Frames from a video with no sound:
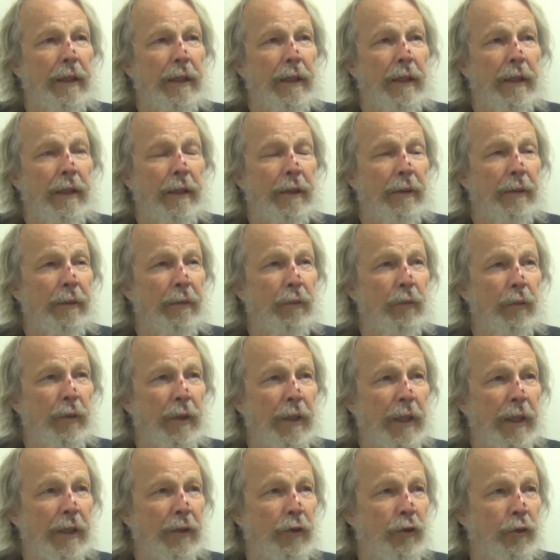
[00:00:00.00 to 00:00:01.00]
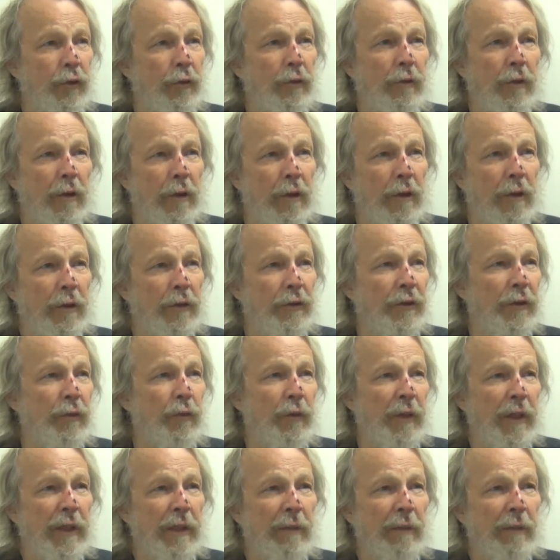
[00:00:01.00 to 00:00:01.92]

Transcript: uh, we had two cars and we